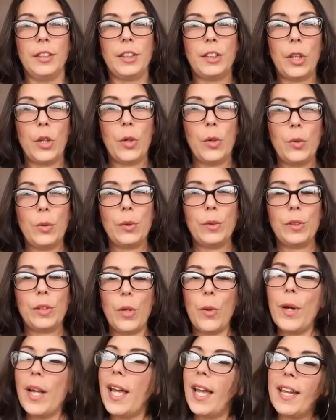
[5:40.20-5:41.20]
So
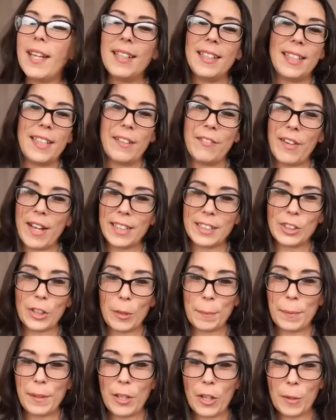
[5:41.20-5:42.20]
go ahead and give X
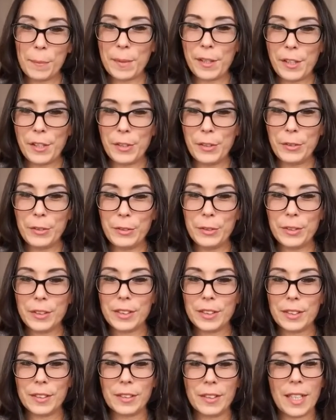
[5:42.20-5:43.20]
R P Army
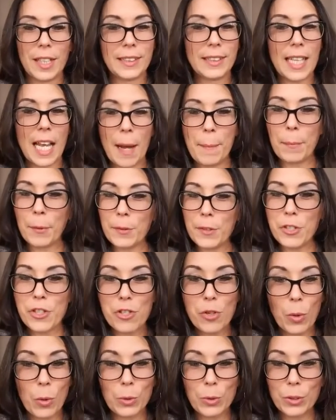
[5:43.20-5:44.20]
News a tap on the
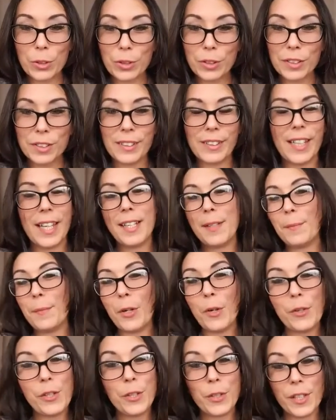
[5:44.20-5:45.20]
shoulder. Let them
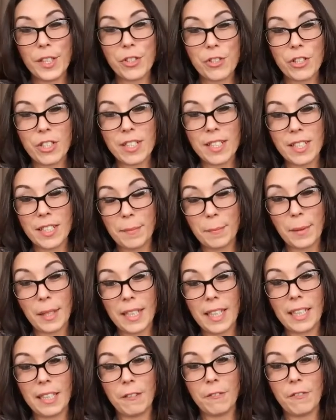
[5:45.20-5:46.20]
know you're interested in
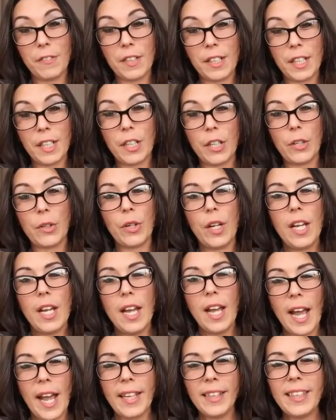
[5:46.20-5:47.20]
making a video.
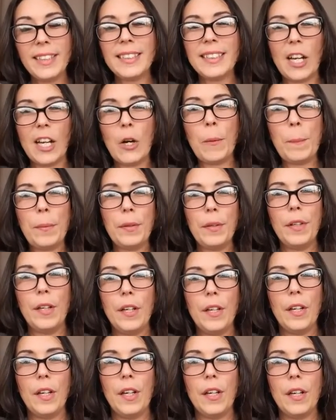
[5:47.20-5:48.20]
And let's help
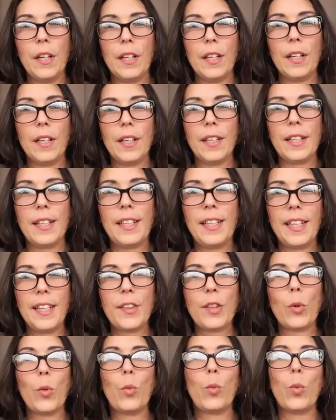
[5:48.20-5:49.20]

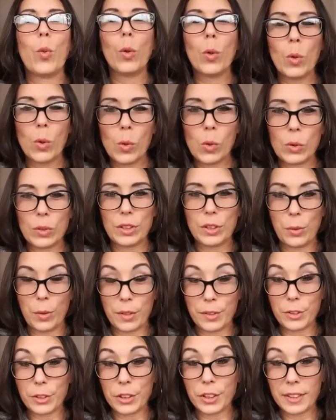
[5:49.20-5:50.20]
get the world
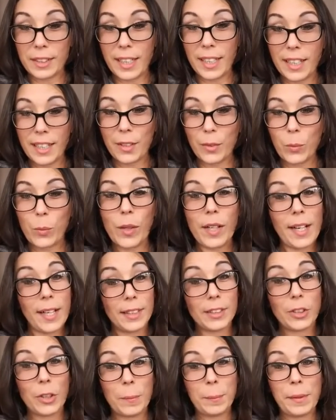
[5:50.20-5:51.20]
to understand what
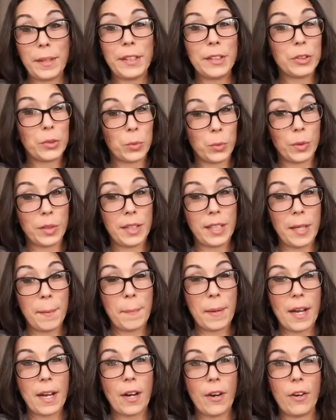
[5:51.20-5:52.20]
X R P is really
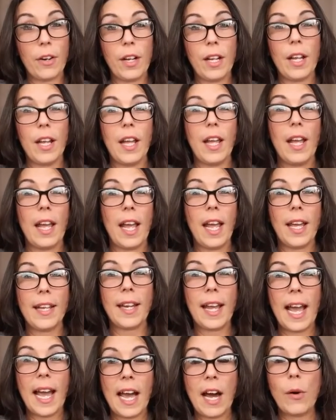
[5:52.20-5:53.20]
about
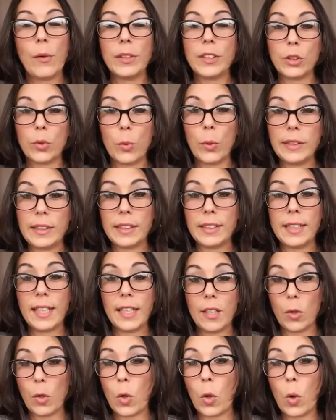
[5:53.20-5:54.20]
and how it's going to
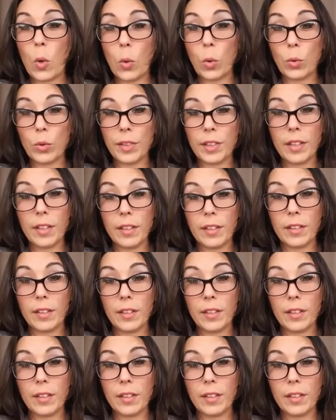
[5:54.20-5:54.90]
take a hold